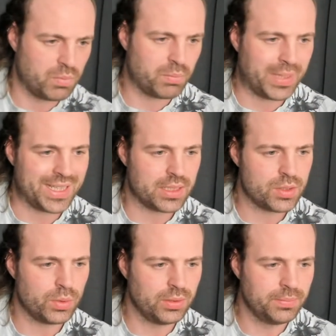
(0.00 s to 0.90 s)
painting
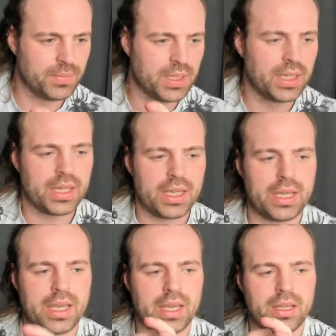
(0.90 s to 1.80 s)
tool,
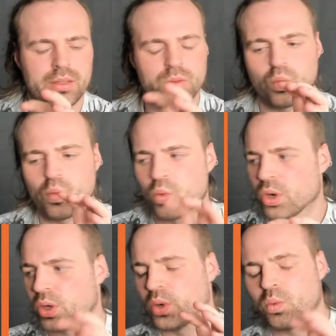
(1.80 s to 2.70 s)
and
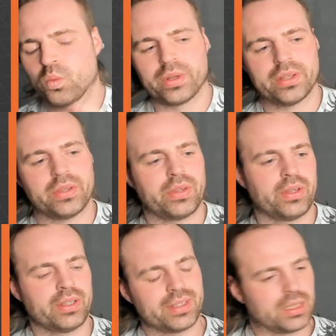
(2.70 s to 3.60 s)
work with
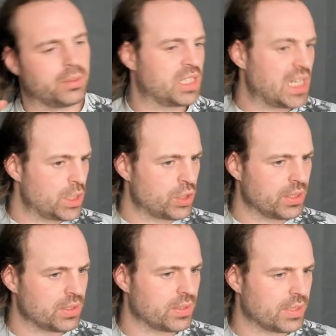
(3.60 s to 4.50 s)
the
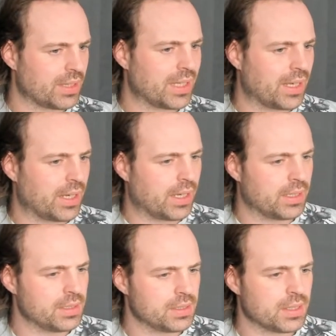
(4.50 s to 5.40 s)
limitations that
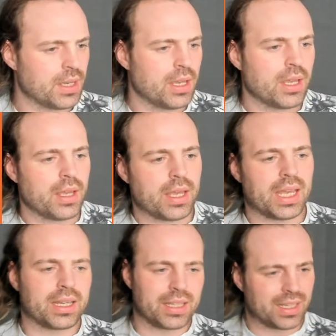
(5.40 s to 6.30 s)
has,
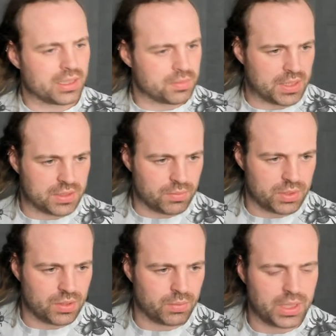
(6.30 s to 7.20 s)
and get as best a
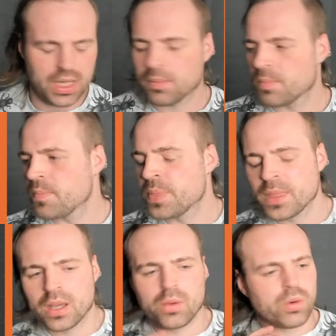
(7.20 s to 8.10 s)
result we can.
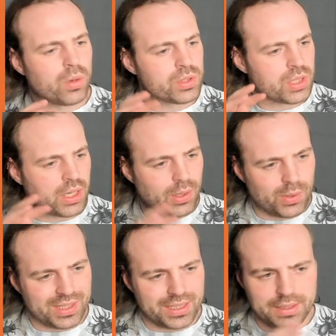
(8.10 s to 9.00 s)
We're also going to go
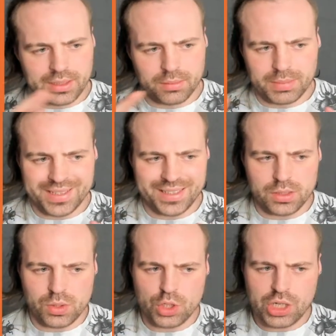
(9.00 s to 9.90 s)
in a little bit
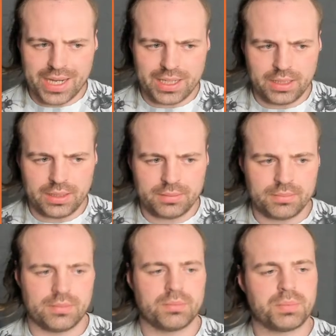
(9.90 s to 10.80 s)
into shading,
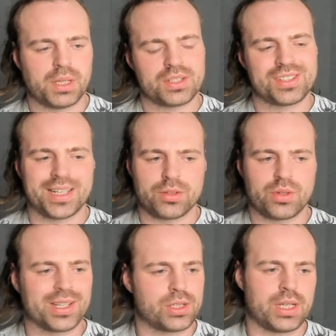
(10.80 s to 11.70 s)
because
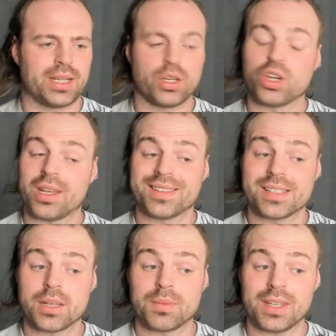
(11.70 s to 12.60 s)
texturing and shading are not the
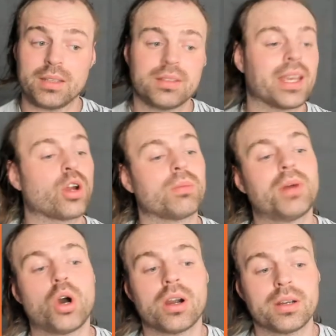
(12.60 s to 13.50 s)
same thing. They are
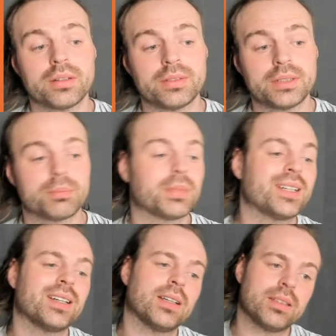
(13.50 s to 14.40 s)
a part of it, but
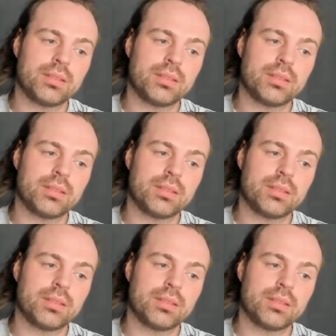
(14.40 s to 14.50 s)
a